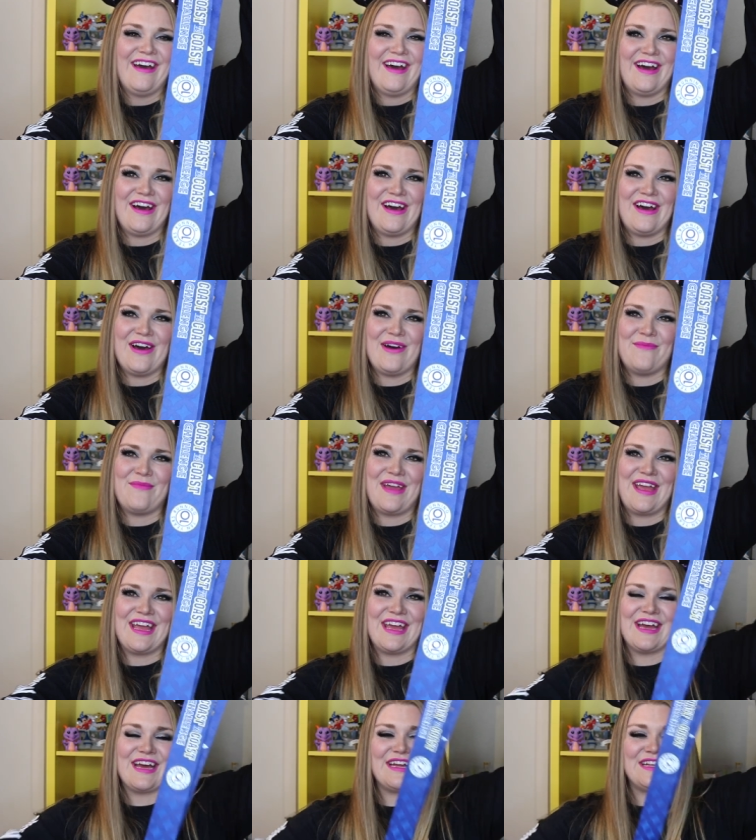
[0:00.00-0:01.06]

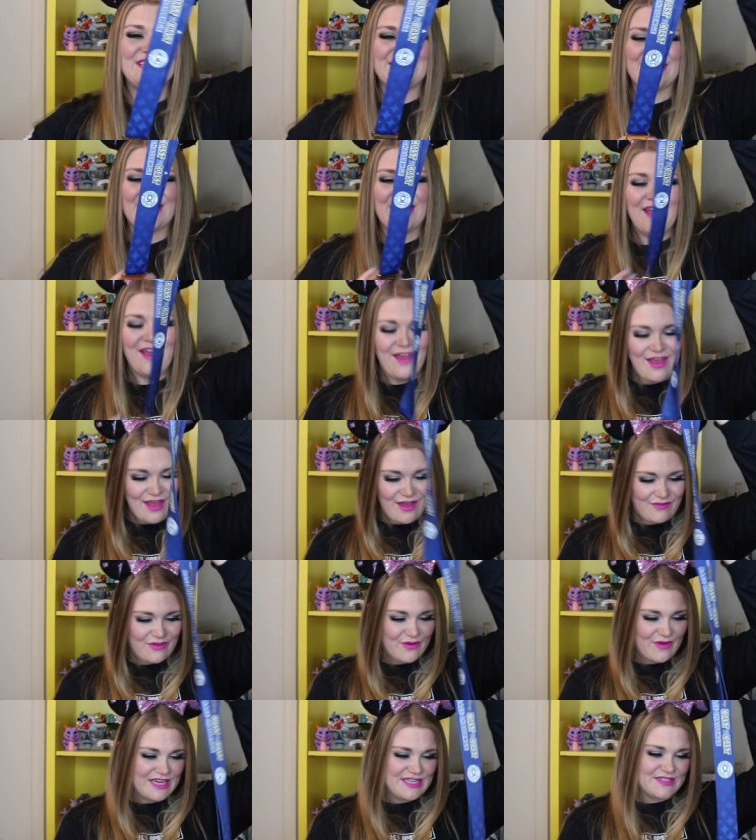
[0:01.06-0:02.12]
and
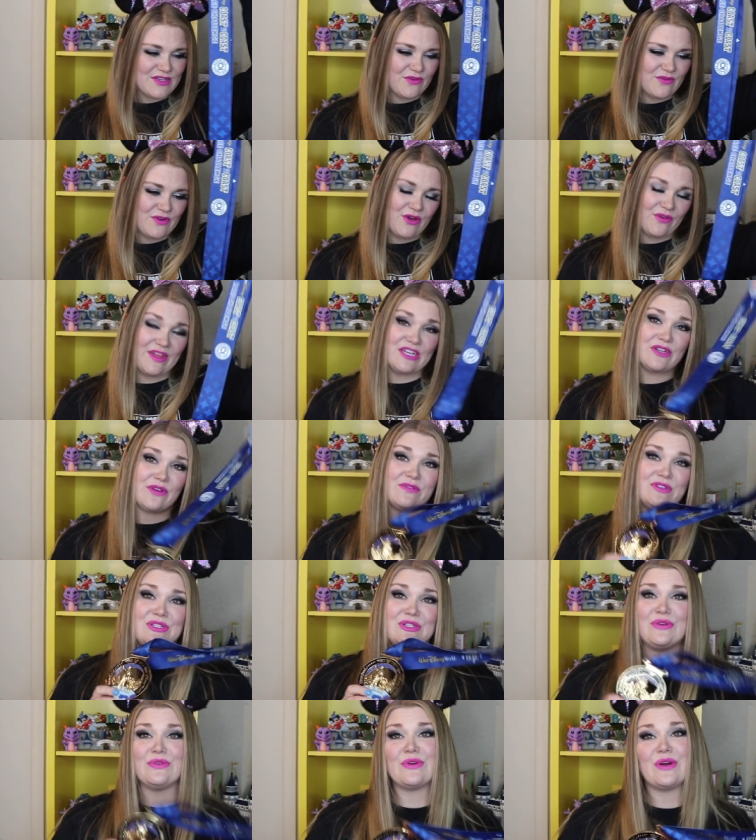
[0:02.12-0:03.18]
if you guys don't know, they don't
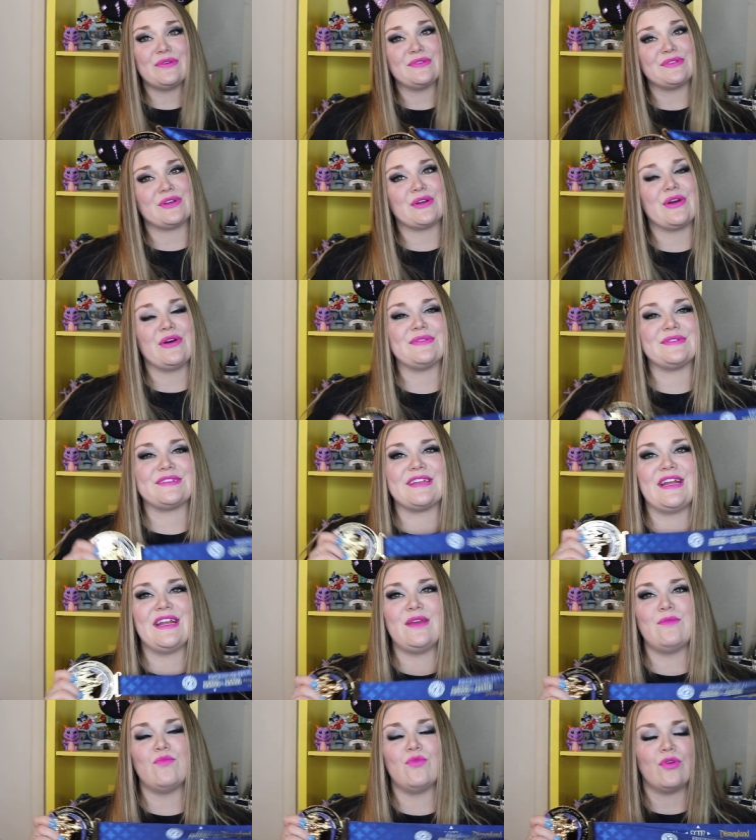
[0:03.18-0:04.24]
do Coast to Coast
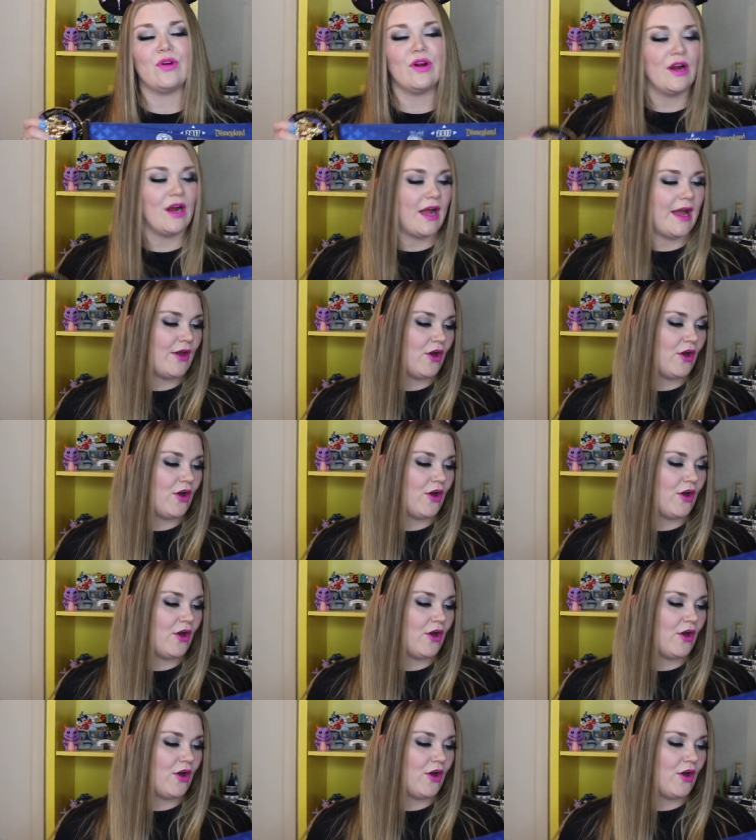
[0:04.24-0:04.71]
anymore. I